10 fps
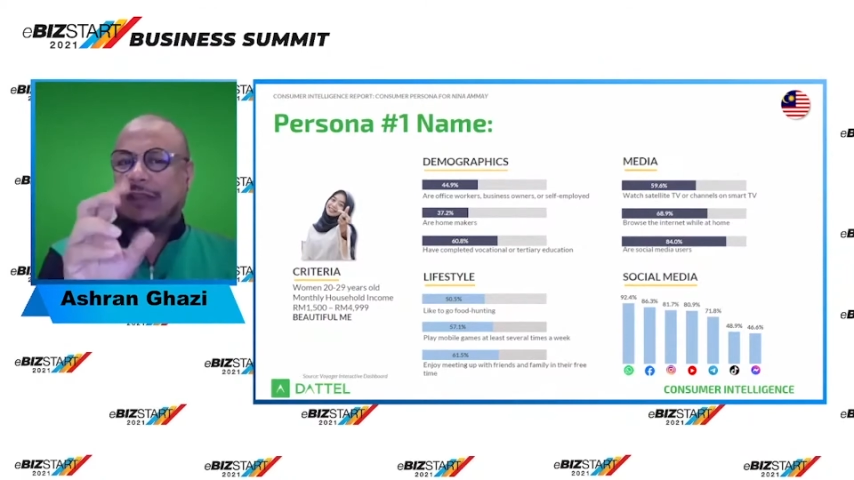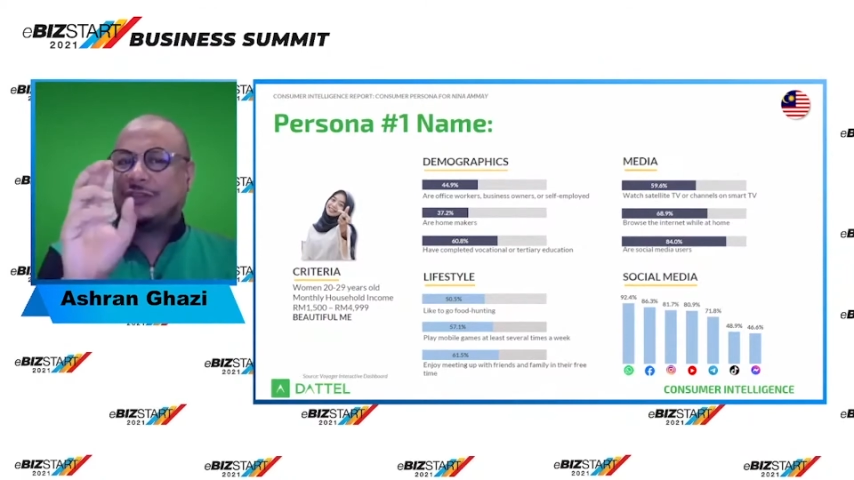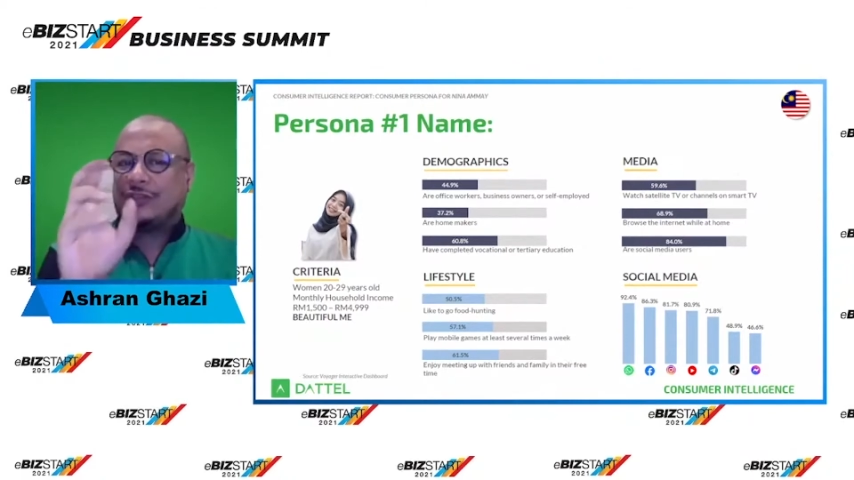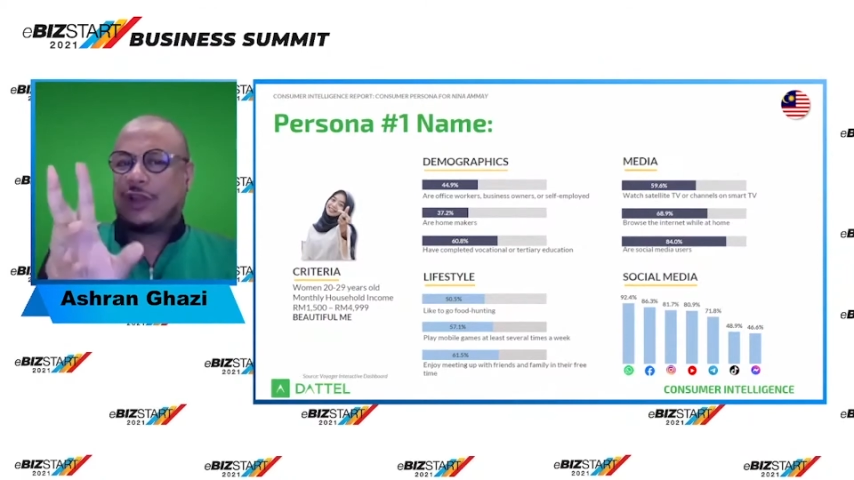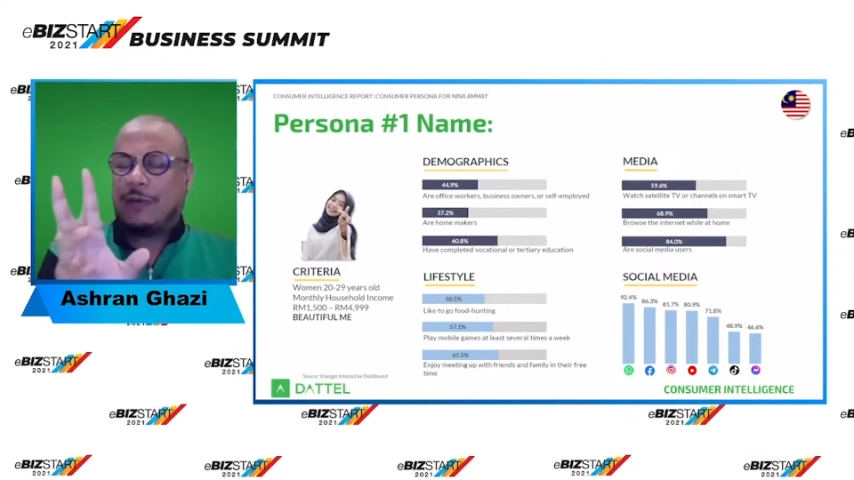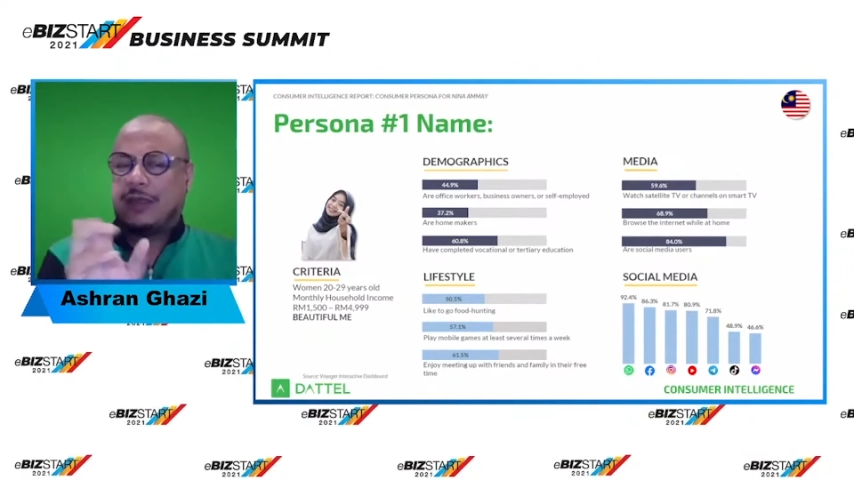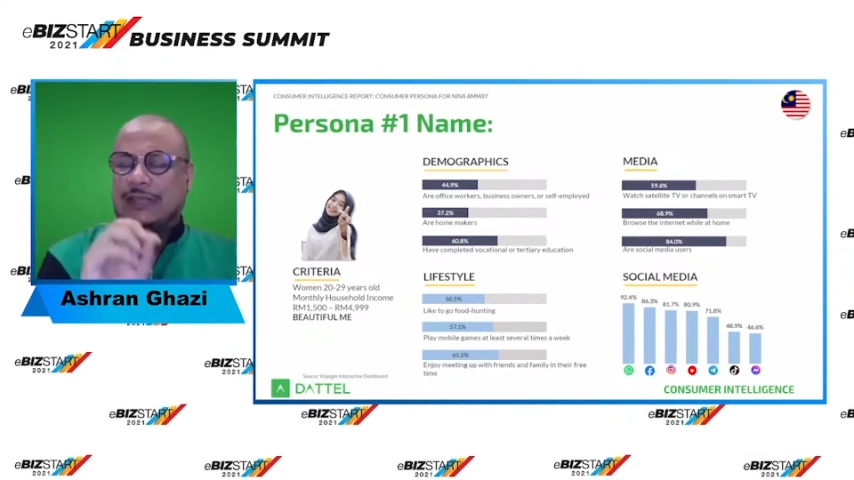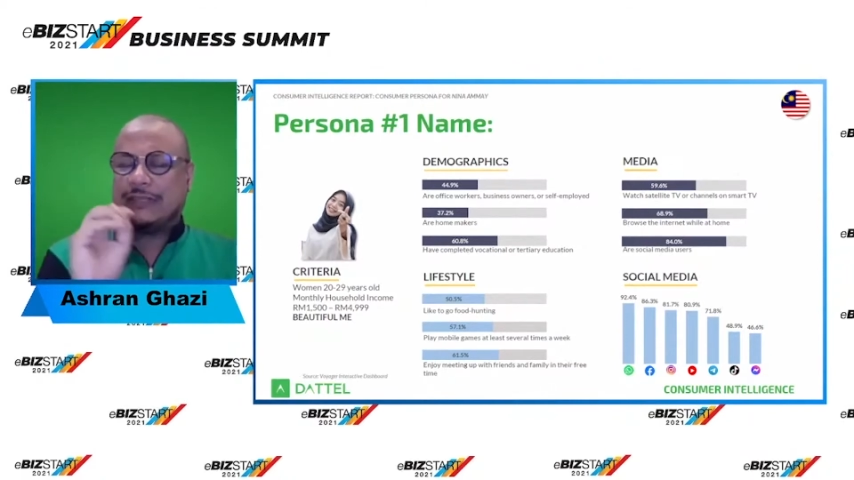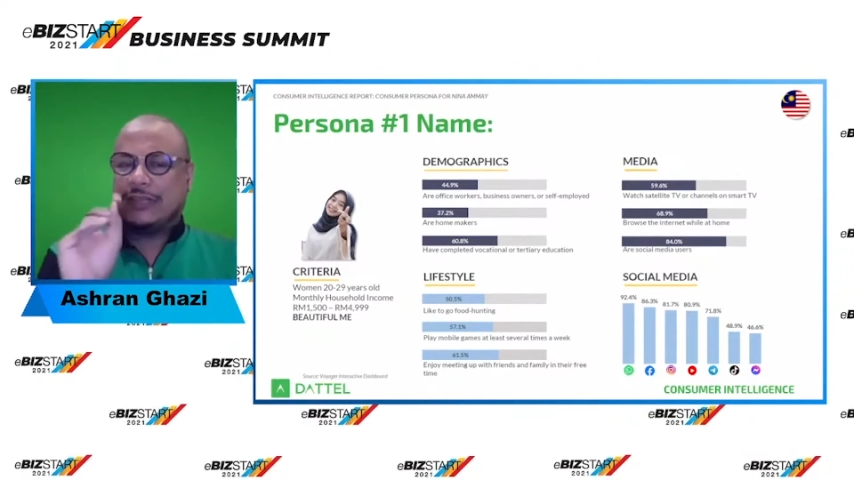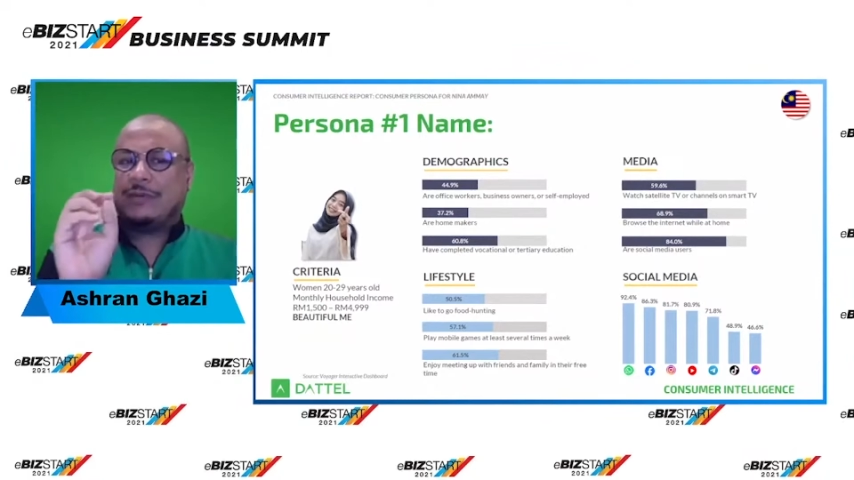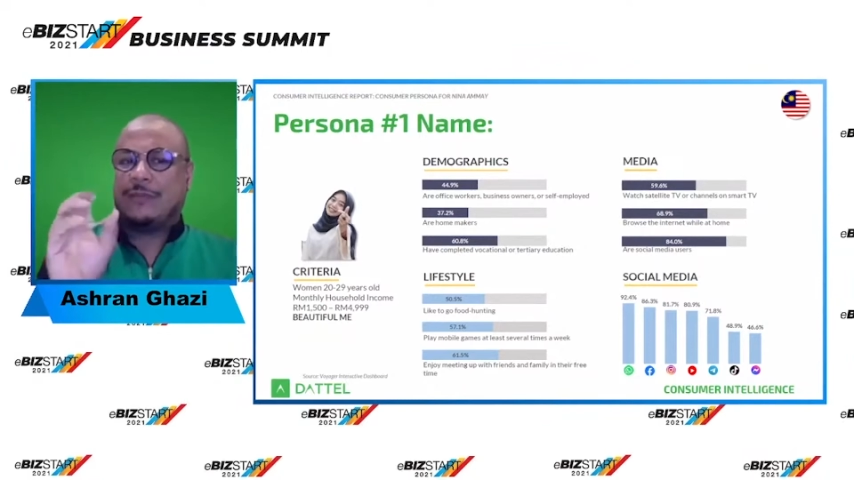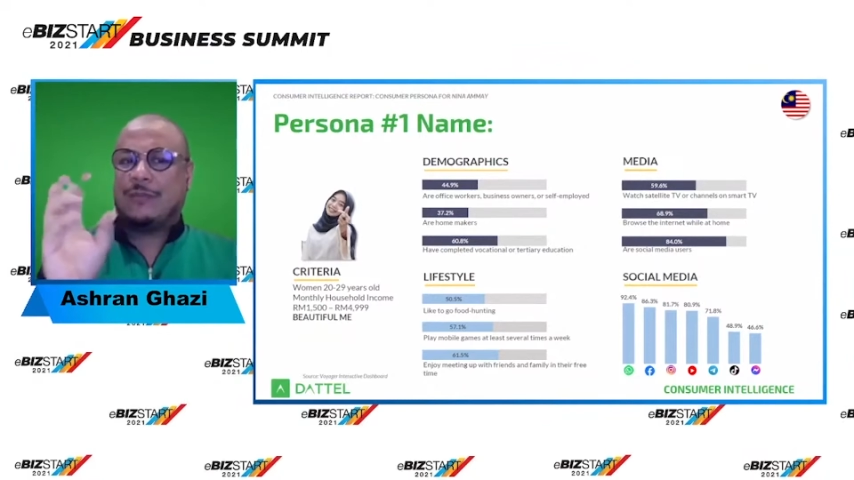And I'll talk about this a little bit